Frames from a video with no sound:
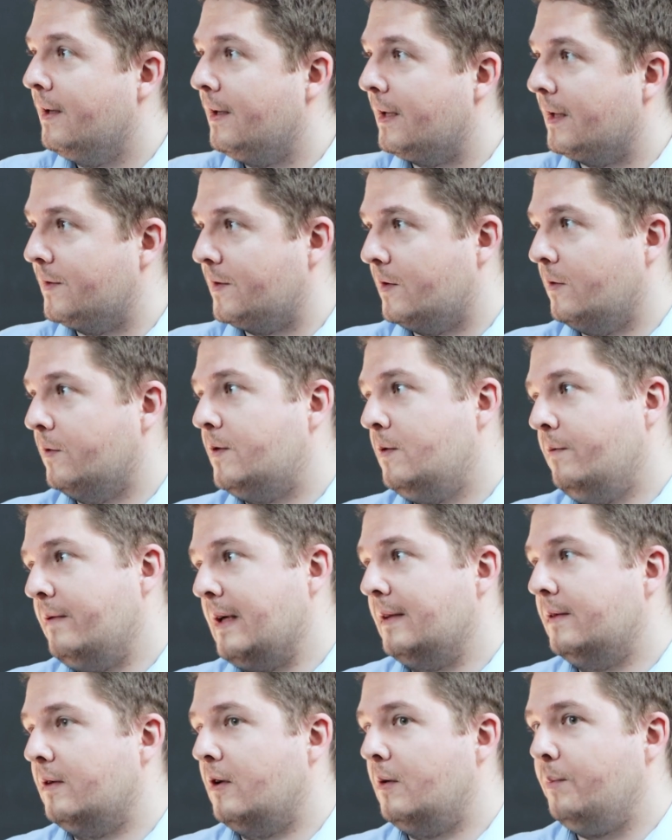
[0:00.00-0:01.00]
can talk to
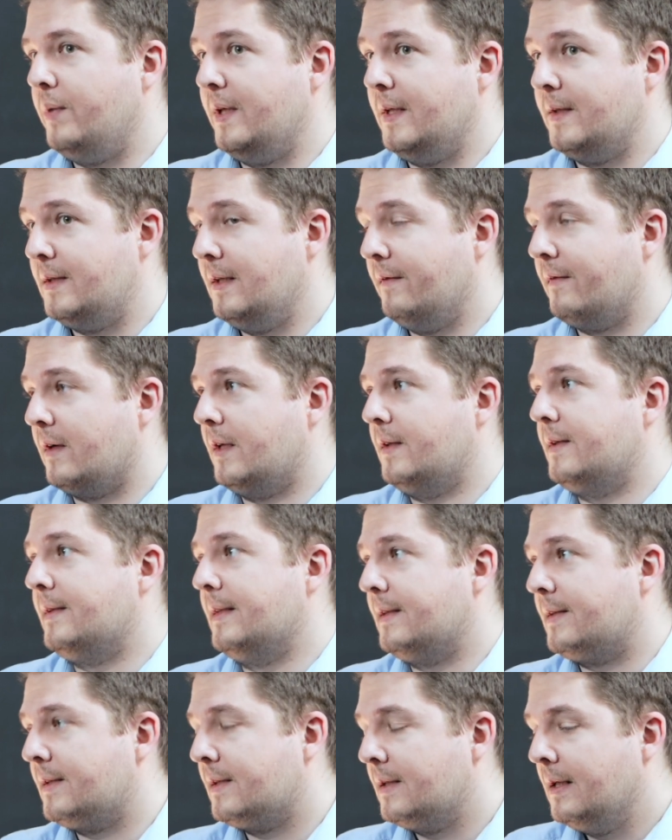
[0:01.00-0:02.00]
vendor B's
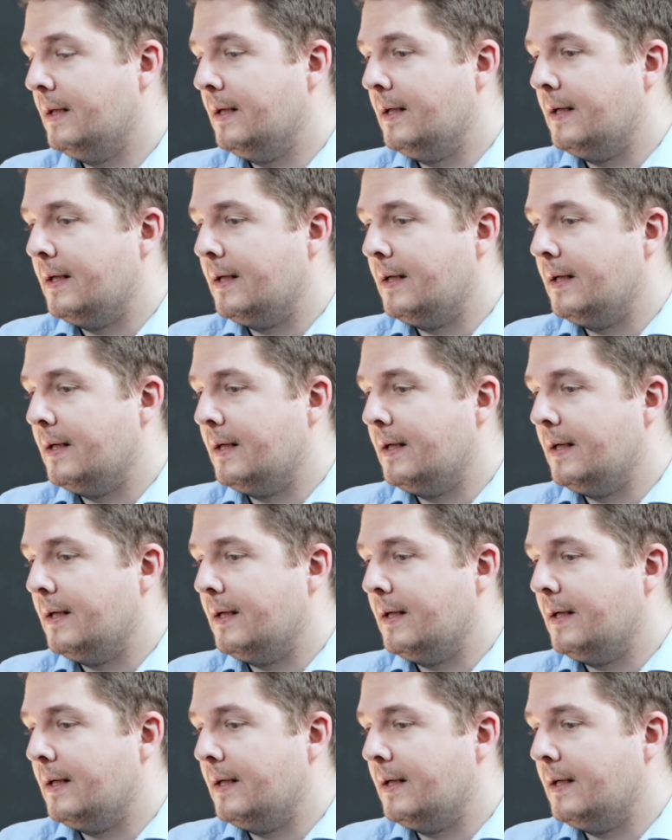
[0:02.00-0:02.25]
devices.